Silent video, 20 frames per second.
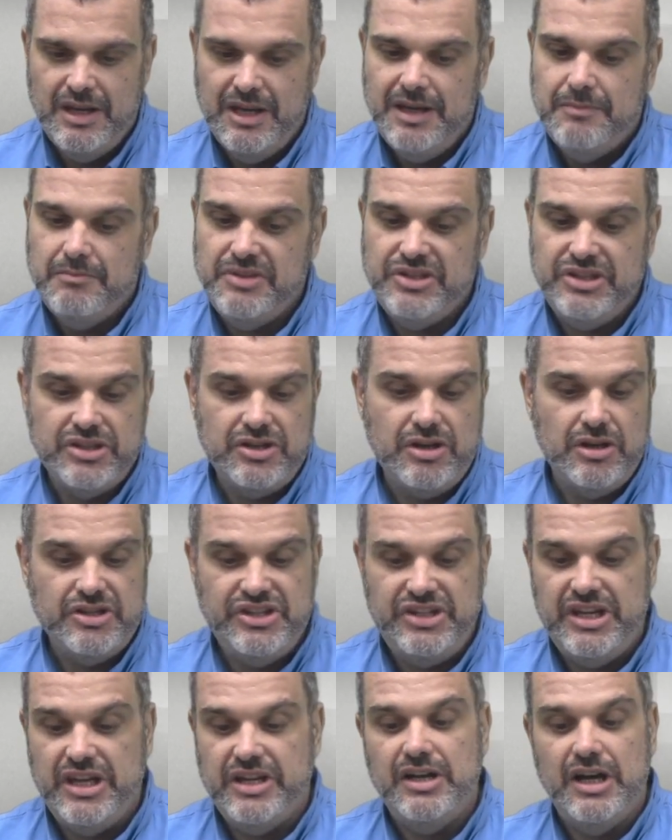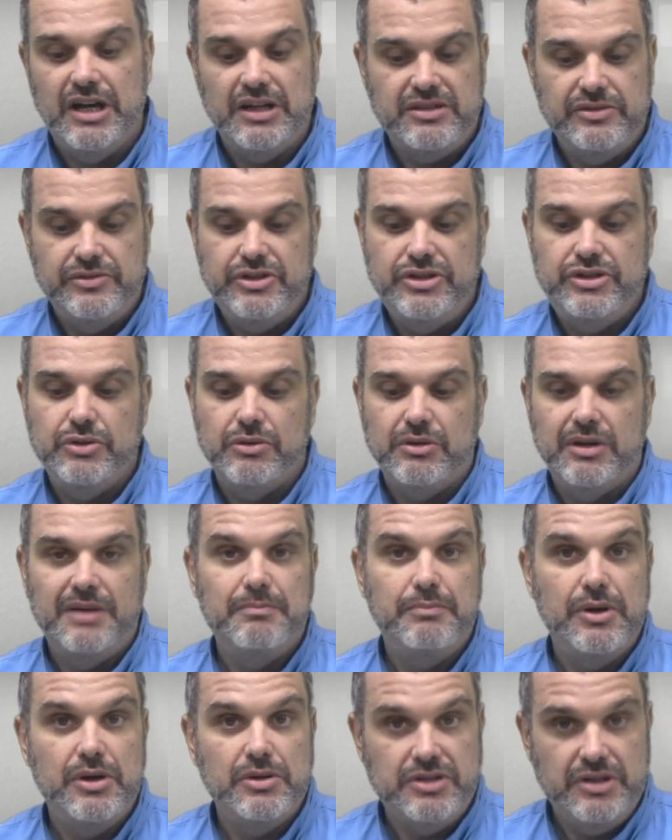Mrs. Garcia knocked on the door
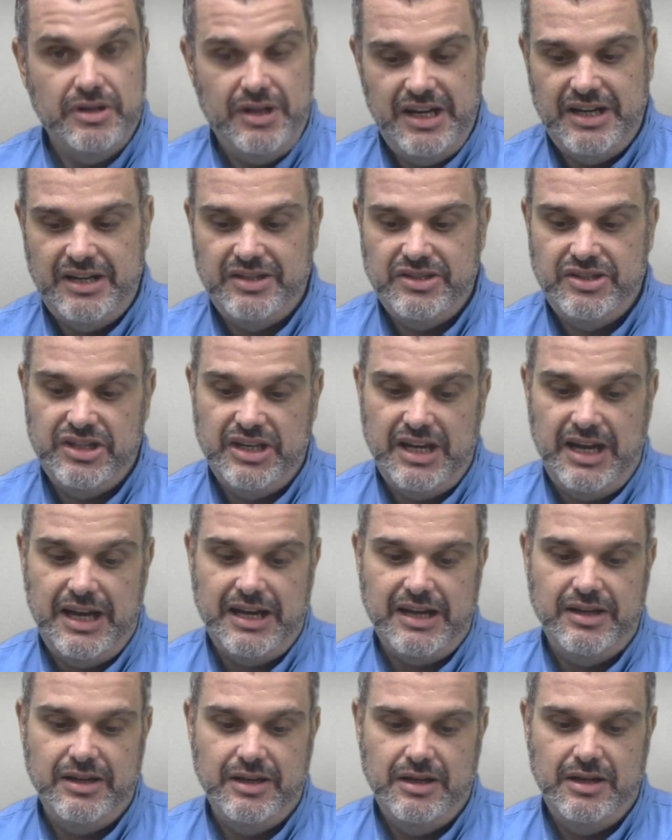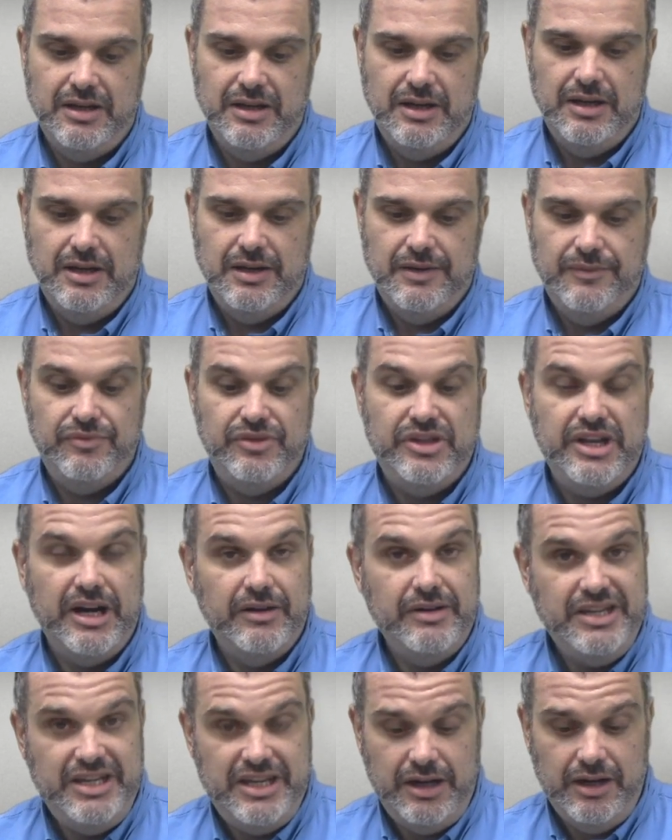and poked her head inside. They're
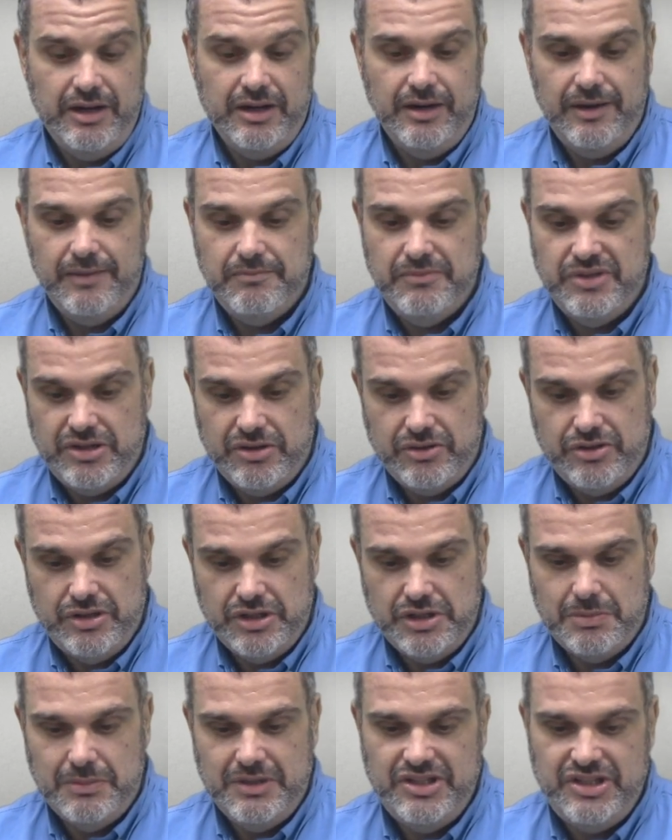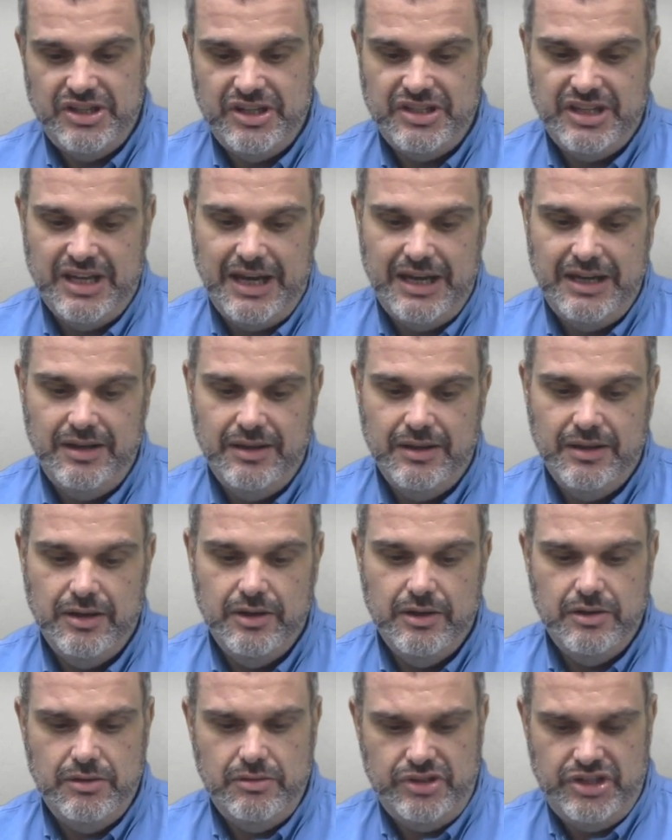here, Mr. Tushman, she said.
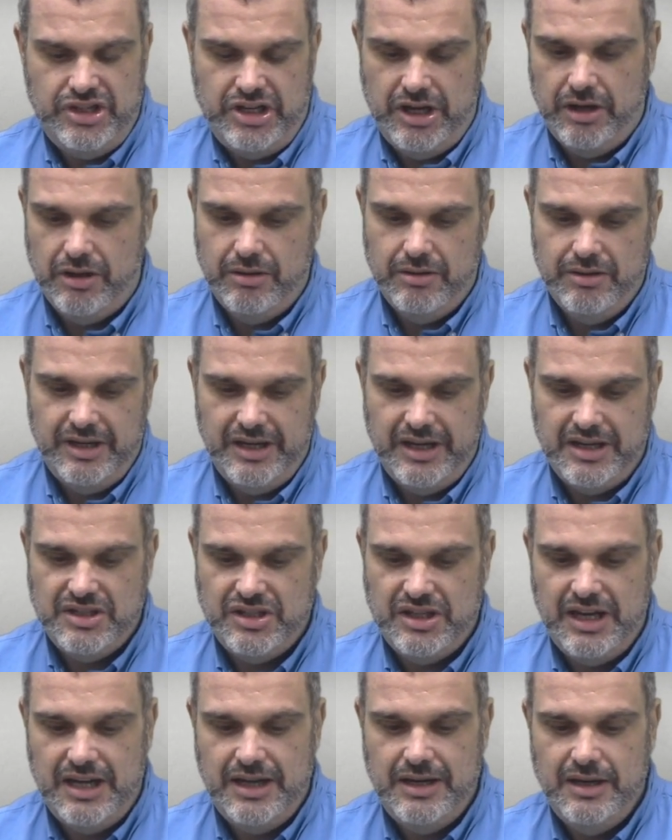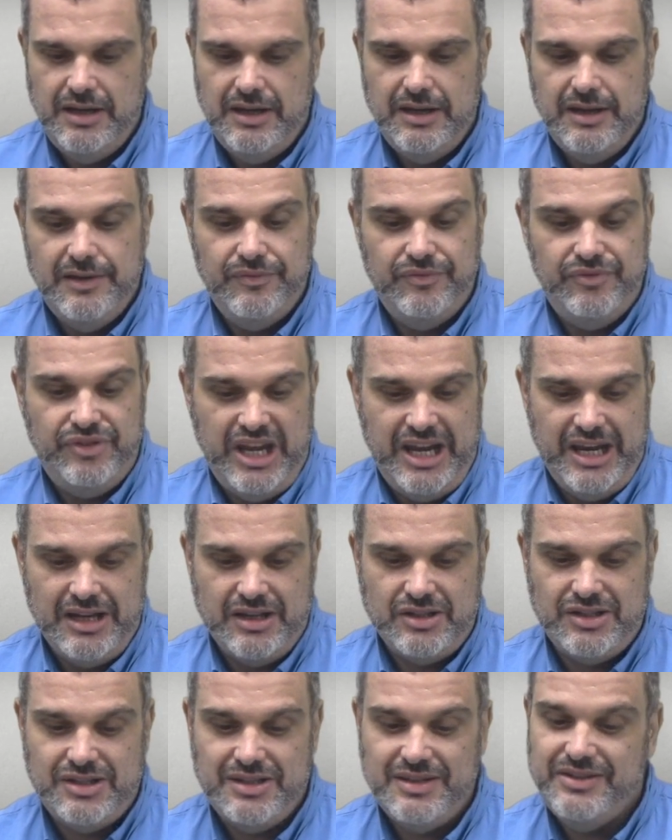Who's here? I said.
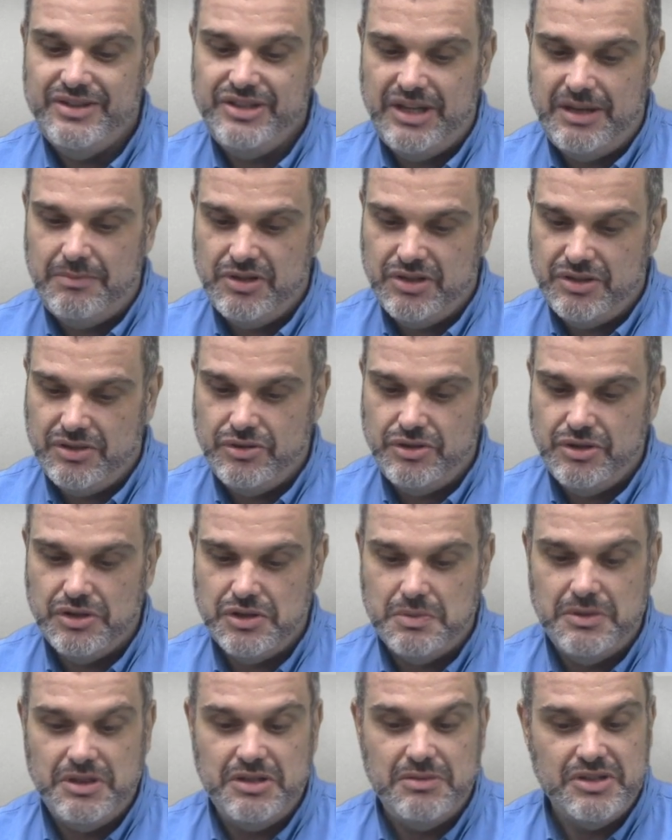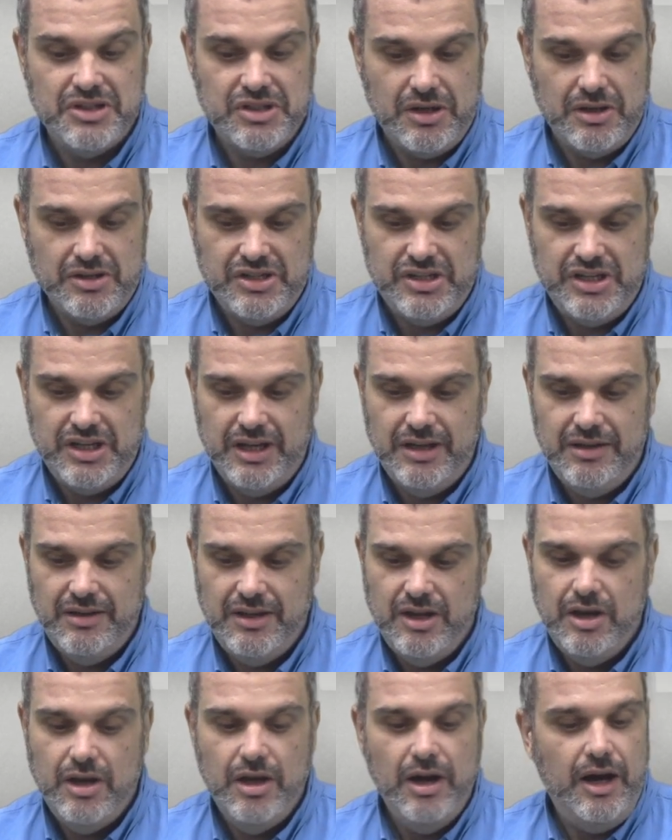Thanks, said Mr. Tushman to Miss Garcia.
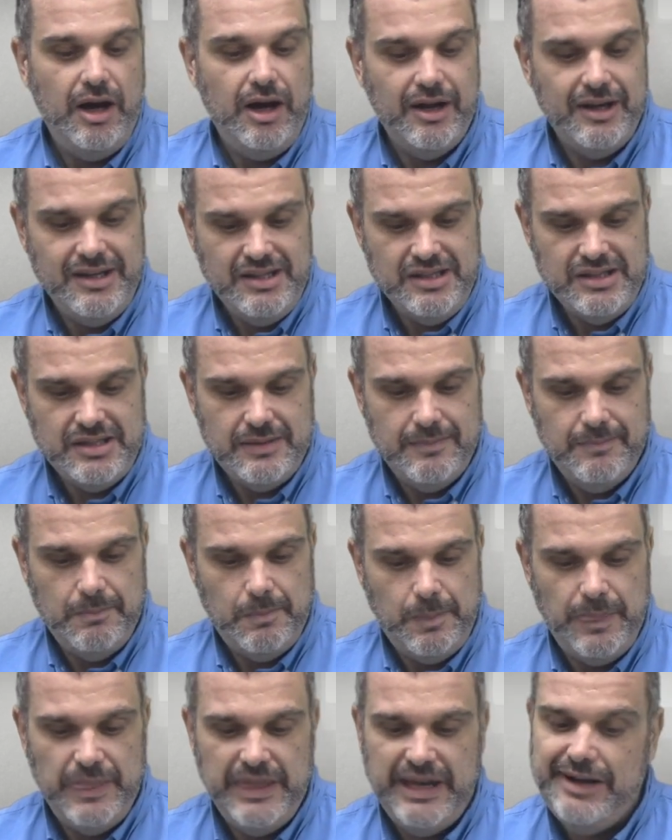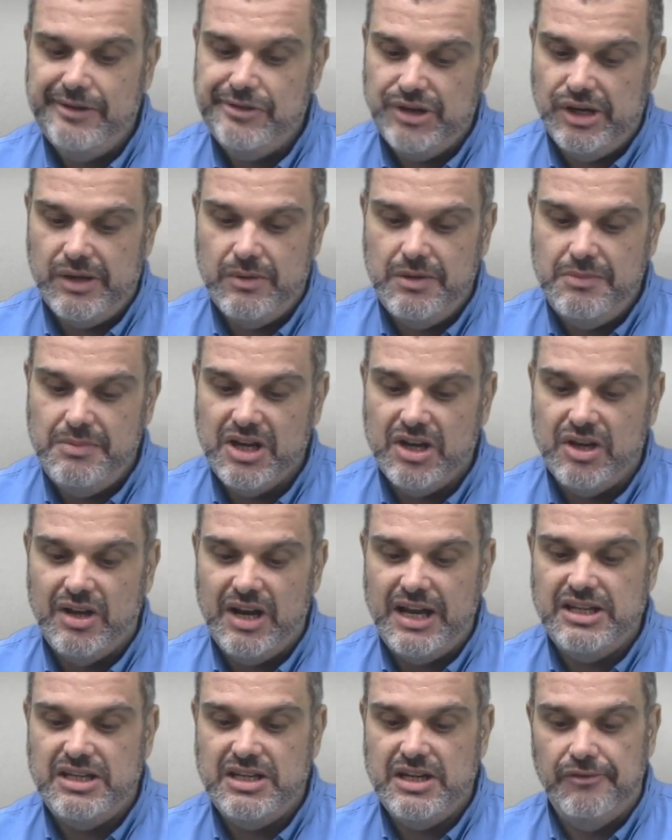August, I thought it would be a good
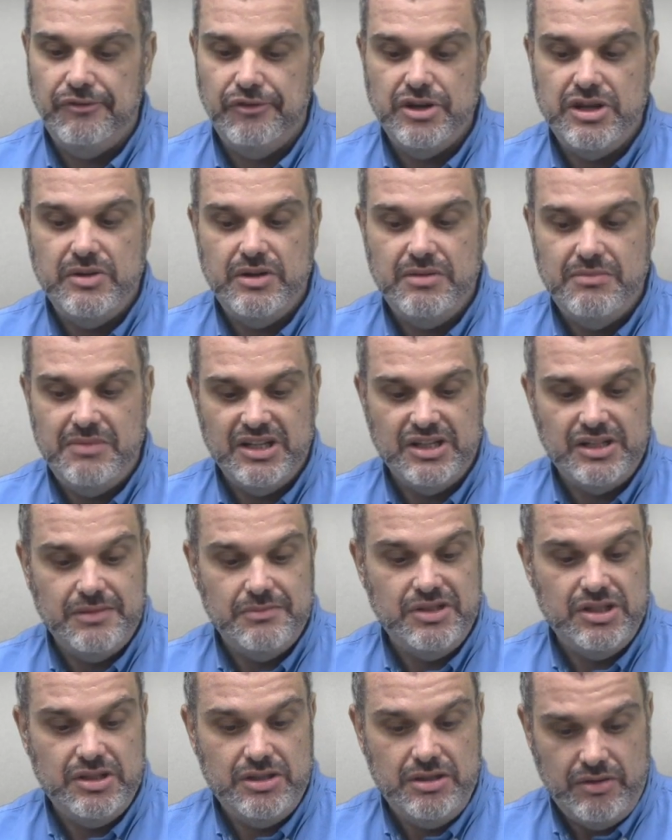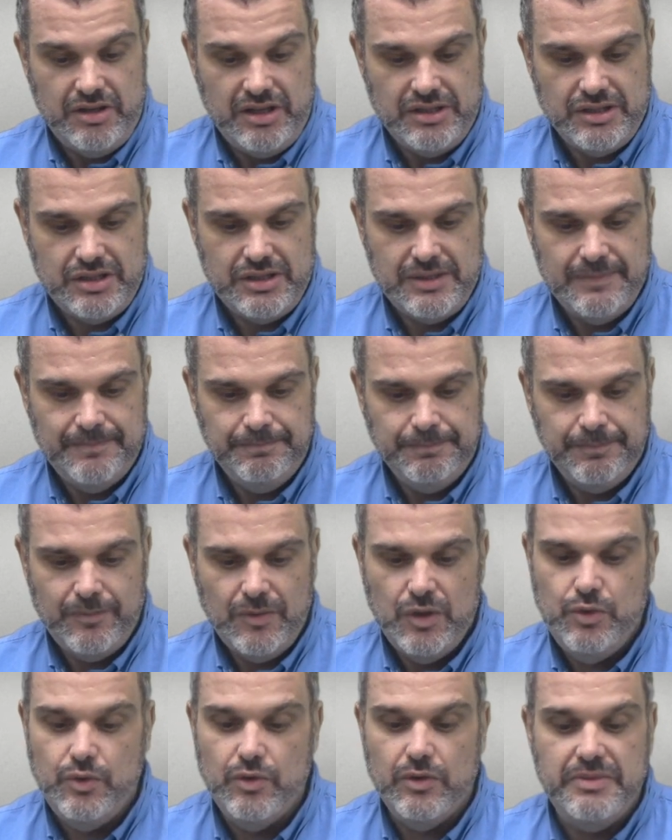idea for you to meet some students
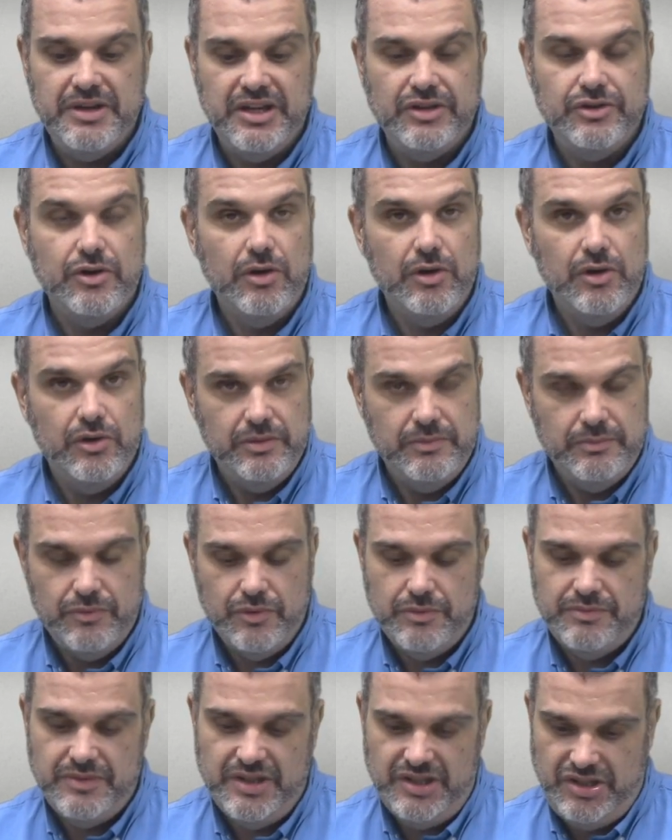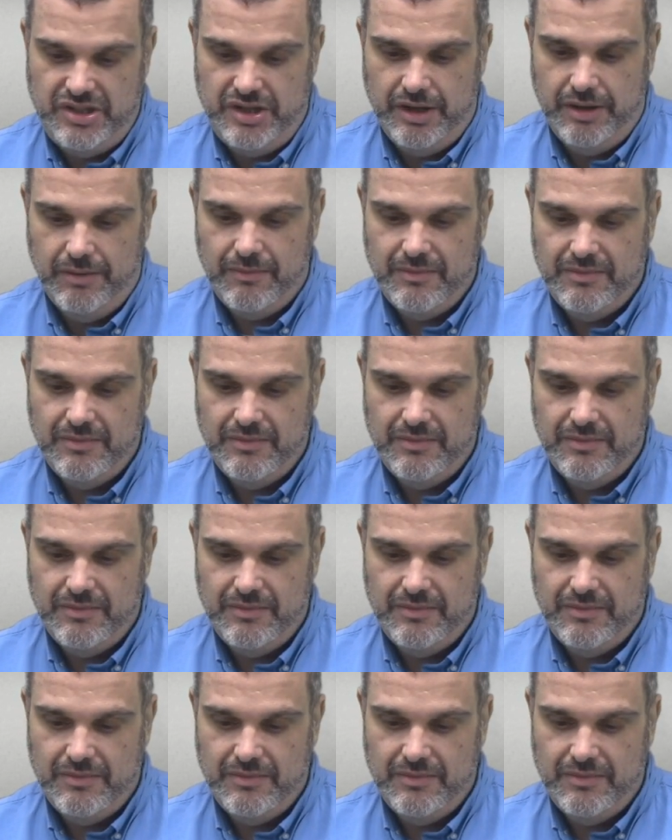who will be in your homeroom this year.